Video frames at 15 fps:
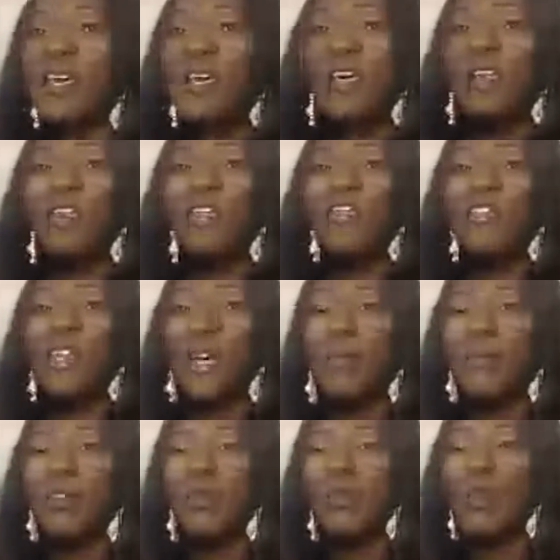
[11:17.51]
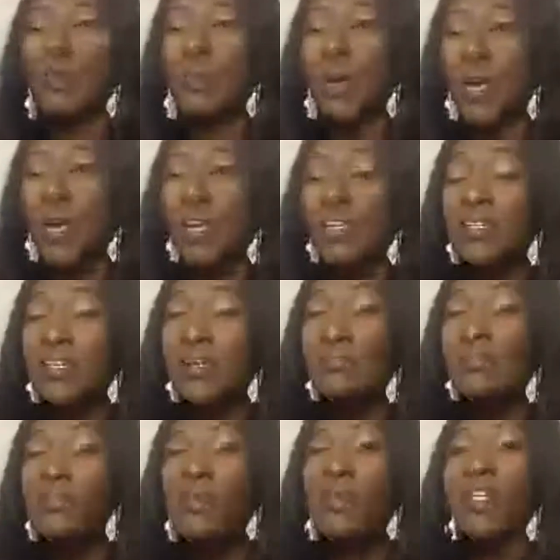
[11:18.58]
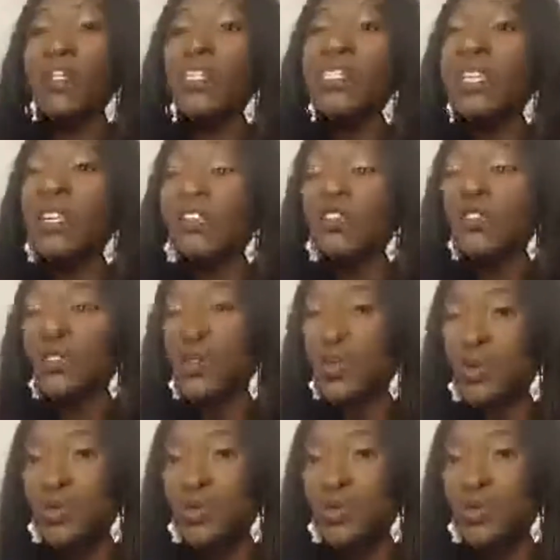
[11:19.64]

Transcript: the depth of what pain and brokenness can do.